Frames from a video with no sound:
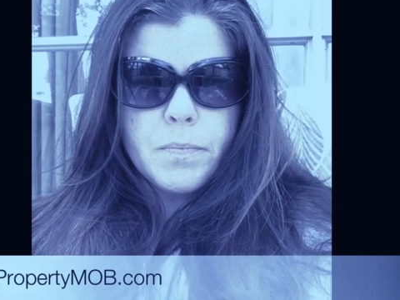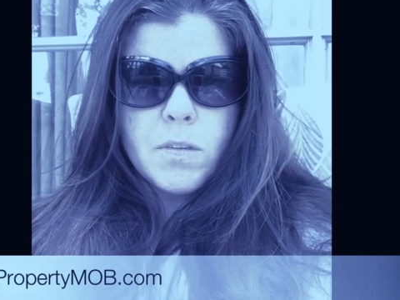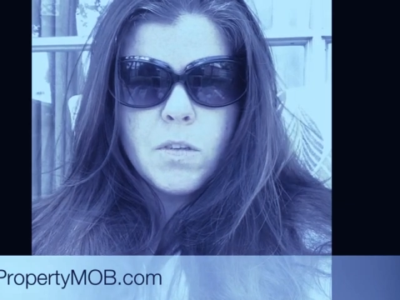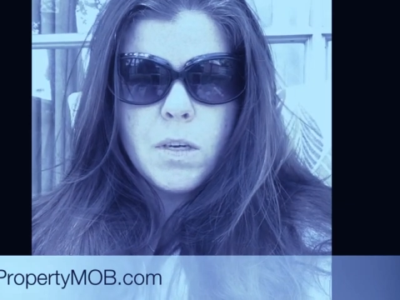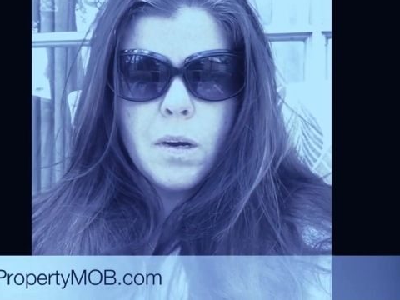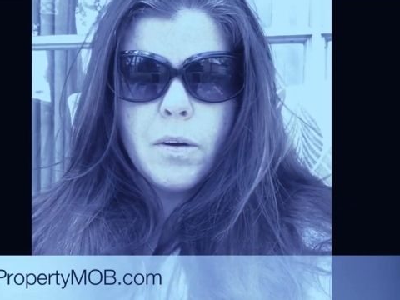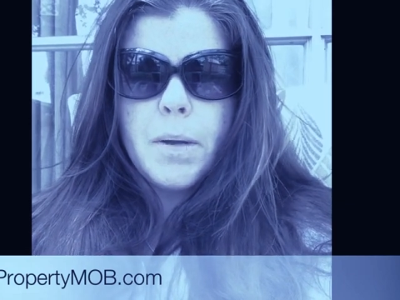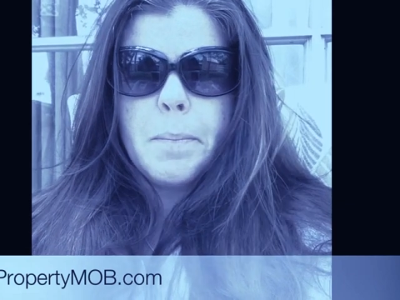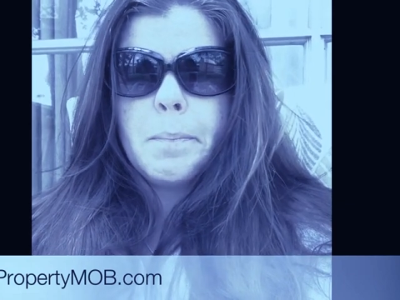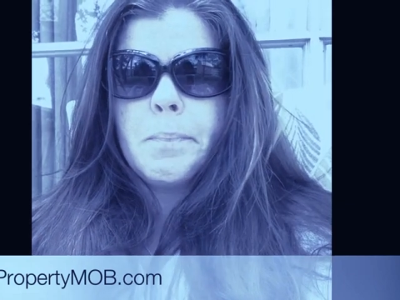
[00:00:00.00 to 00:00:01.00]

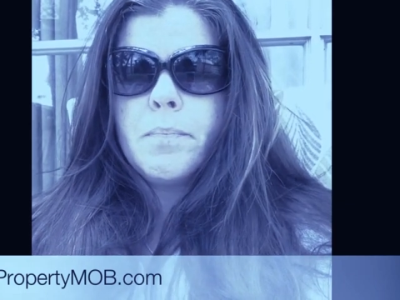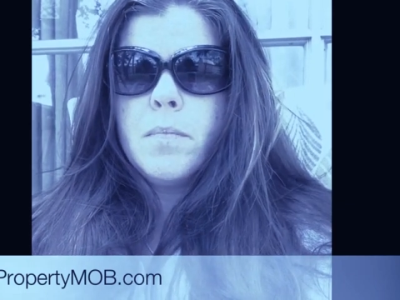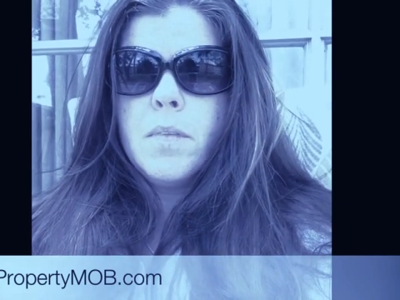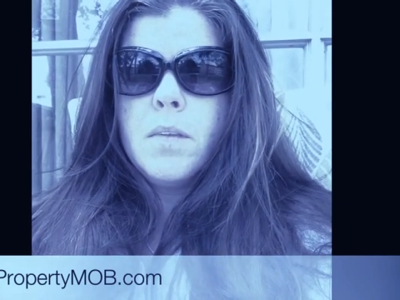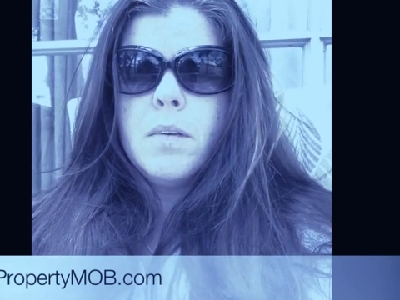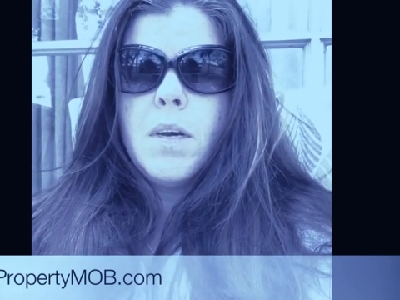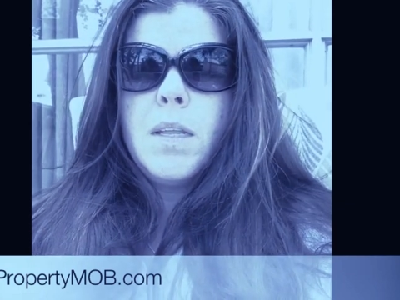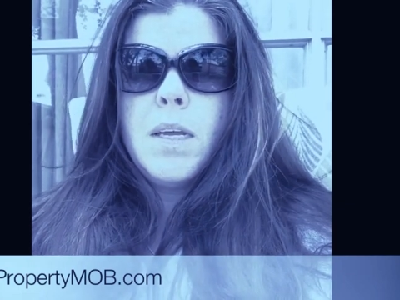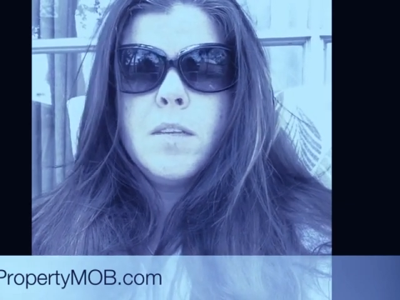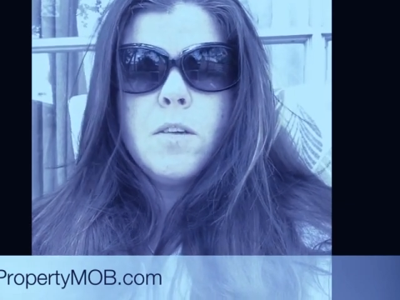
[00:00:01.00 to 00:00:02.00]
CRM,
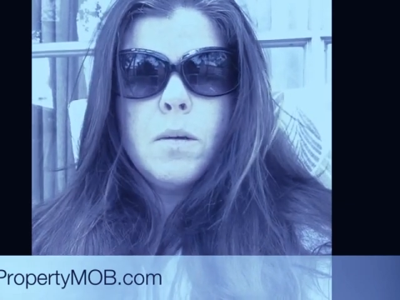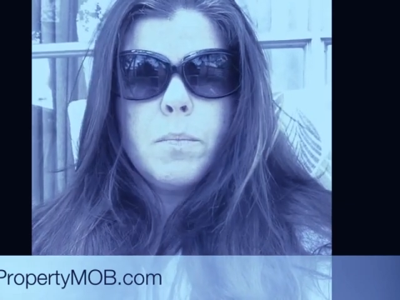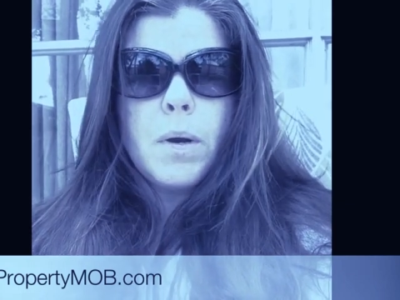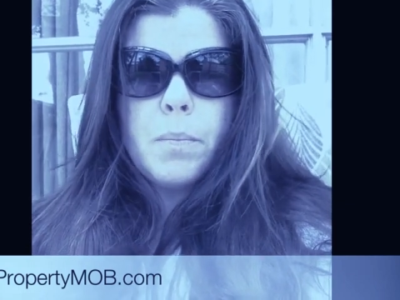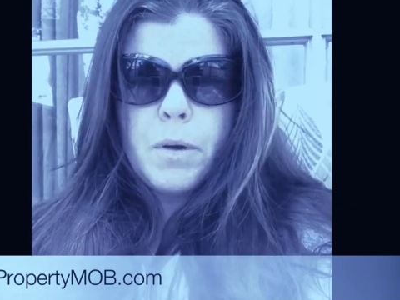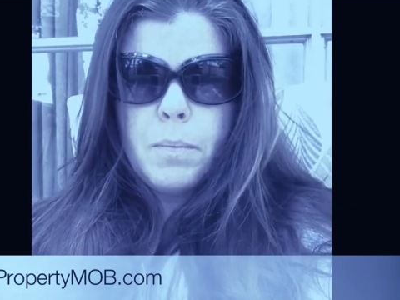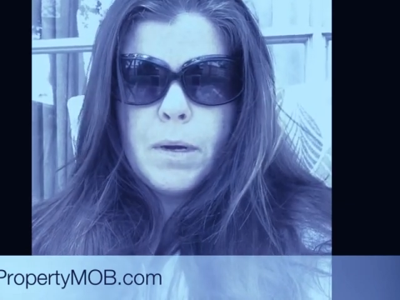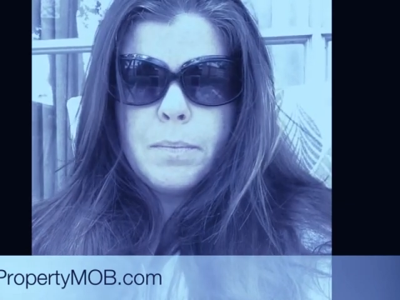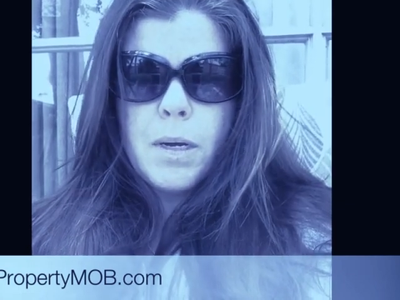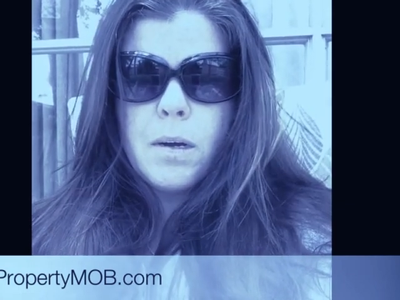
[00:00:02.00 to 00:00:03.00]
and that's on
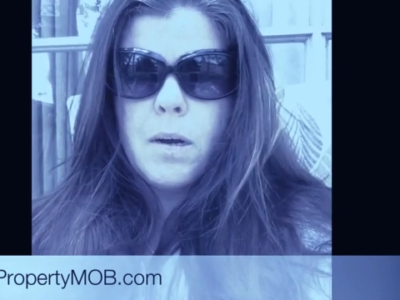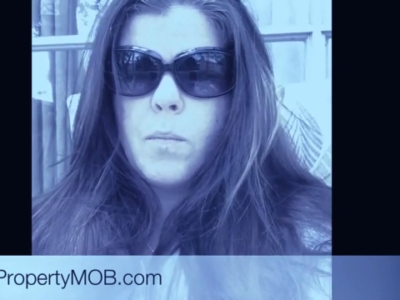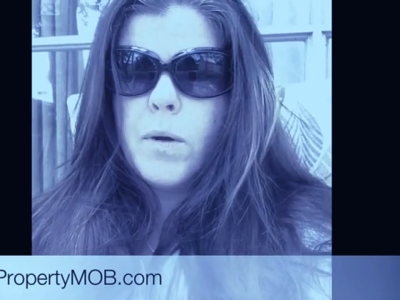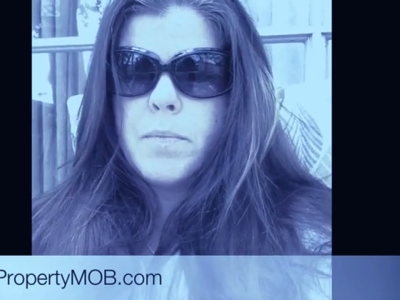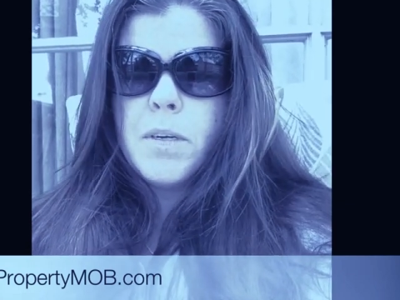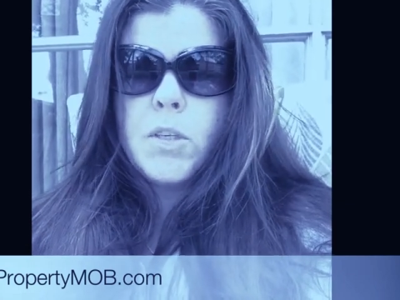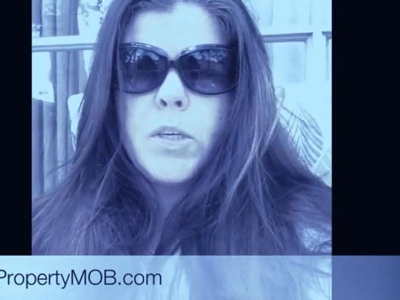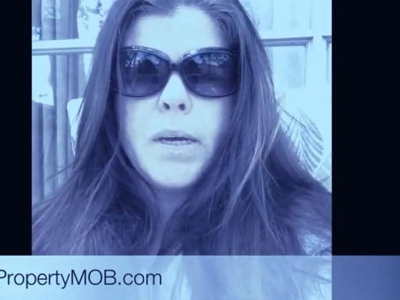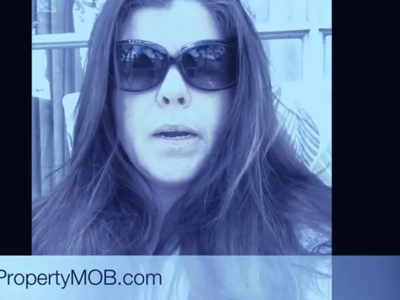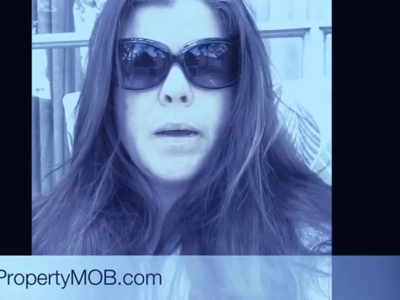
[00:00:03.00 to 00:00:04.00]
PropertyMob.com website.
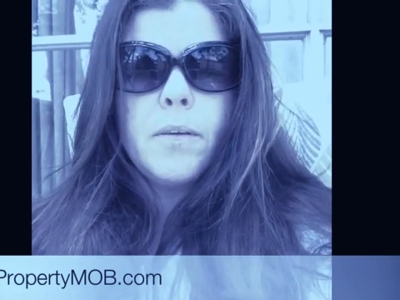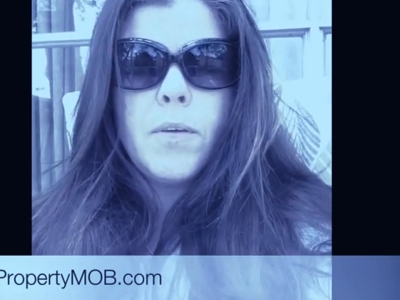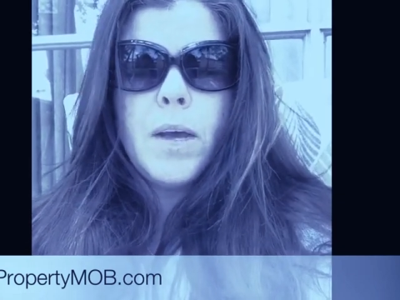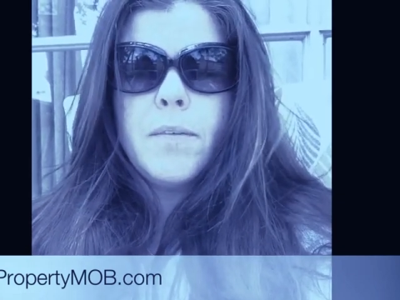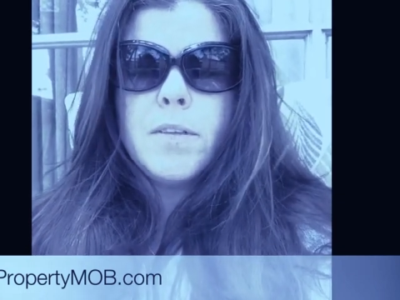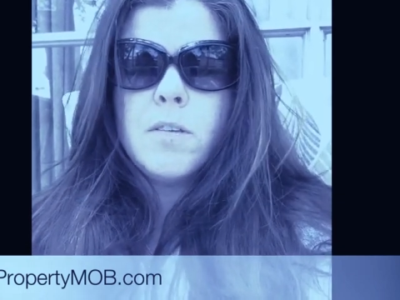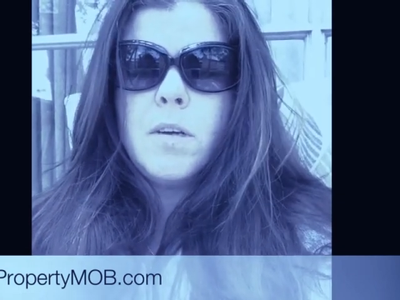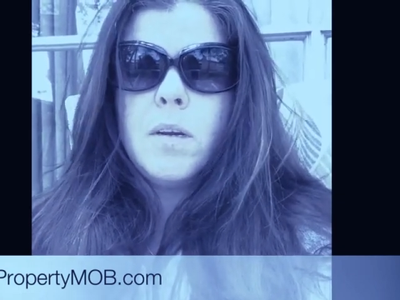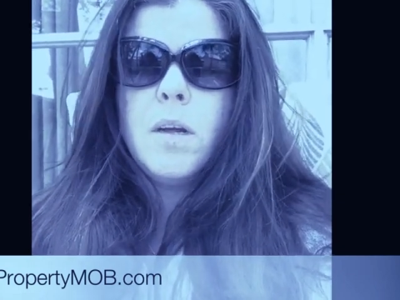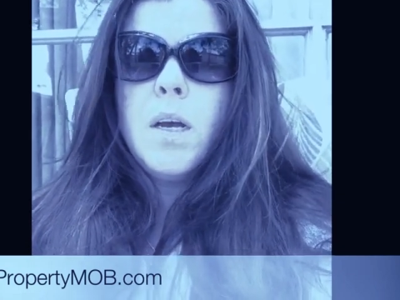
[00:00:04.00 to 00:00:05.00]
Check it out. If you haven't
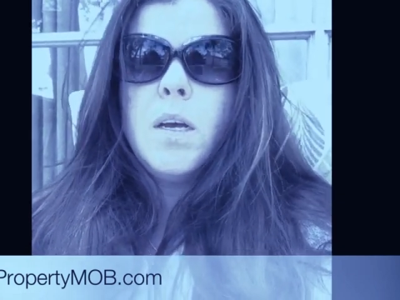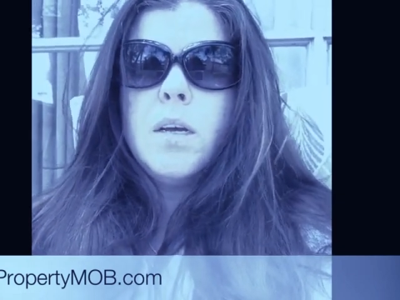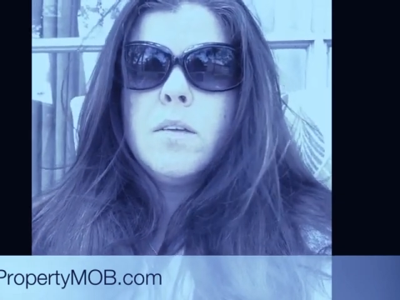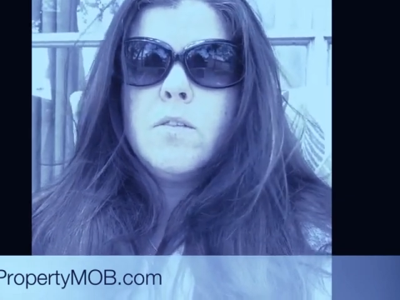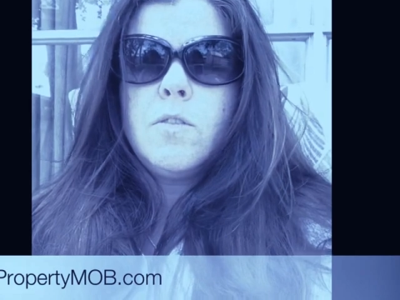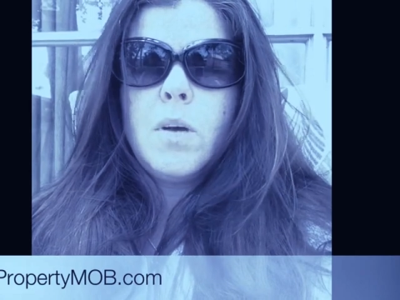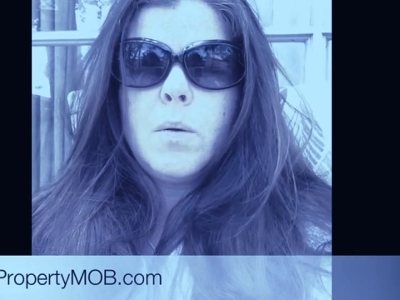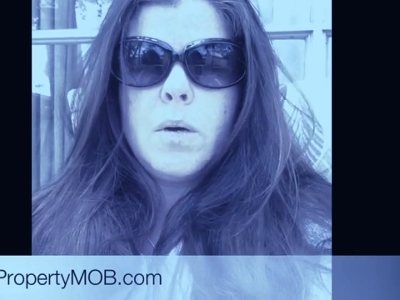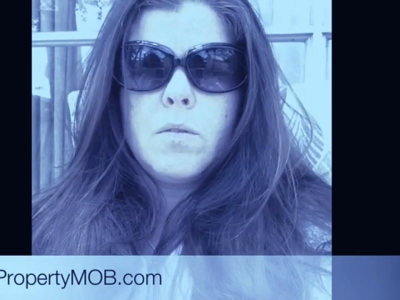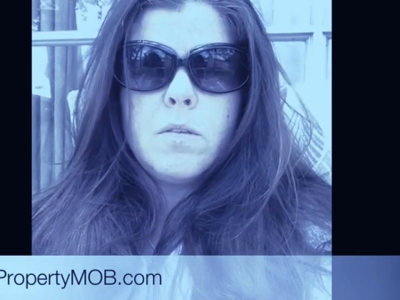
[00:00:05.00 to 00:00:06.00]
seen
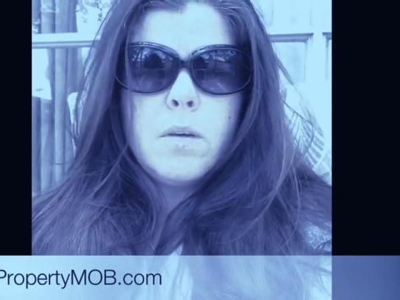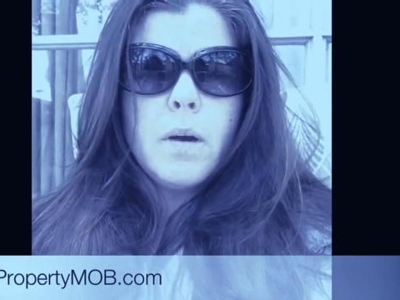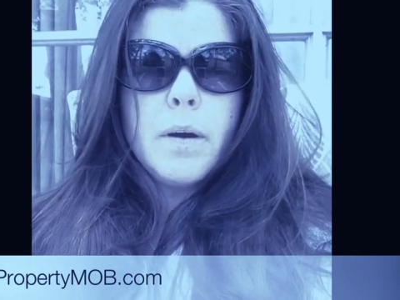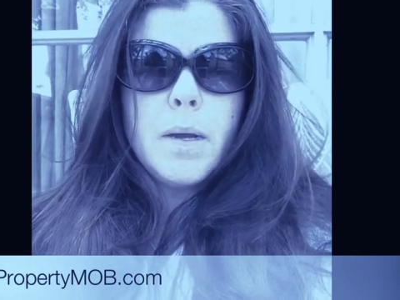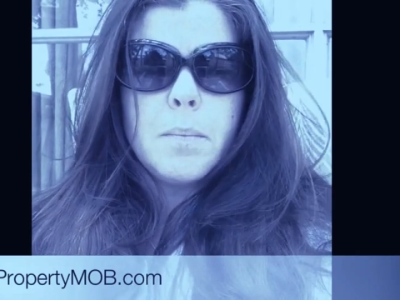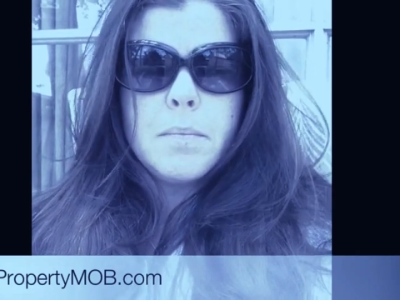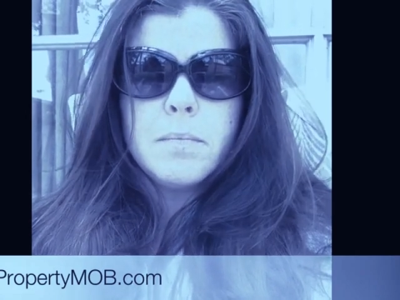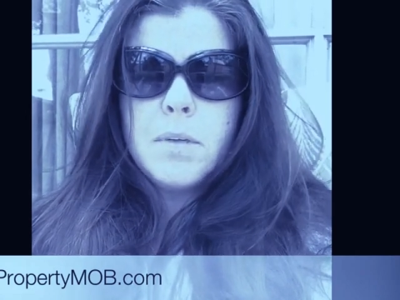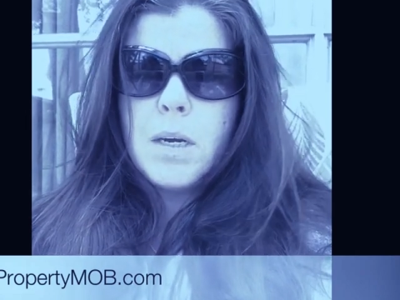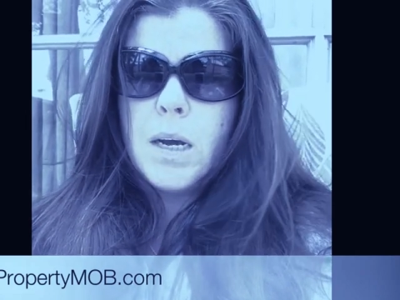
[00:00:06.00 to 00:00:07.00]
Zoho CRM,
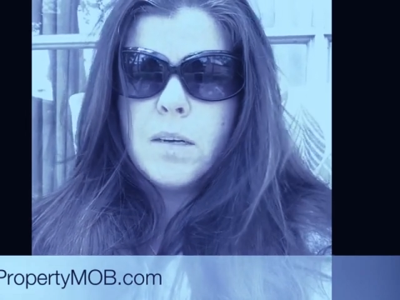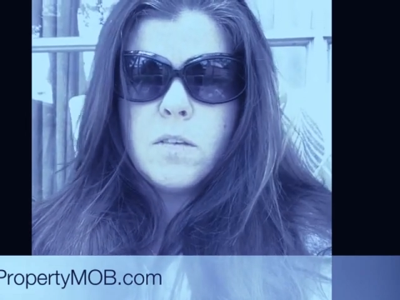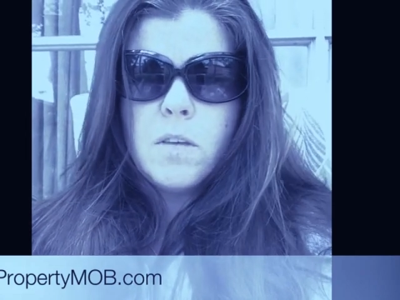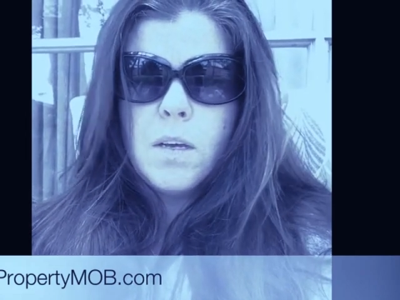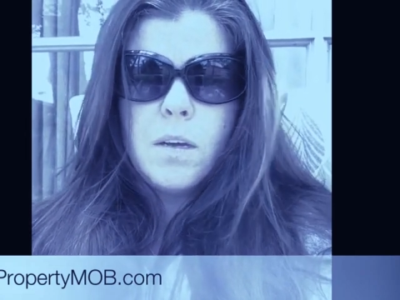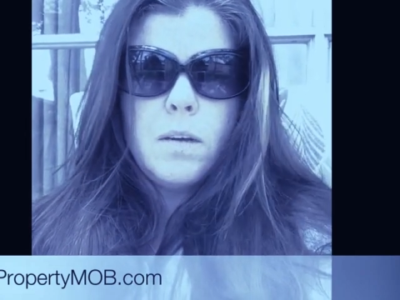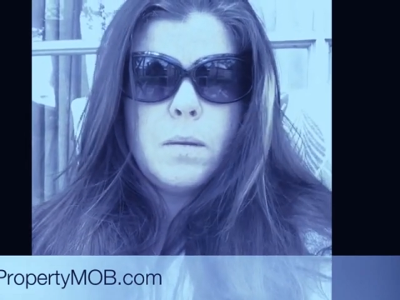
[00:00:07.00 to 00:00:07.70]
you got to see it.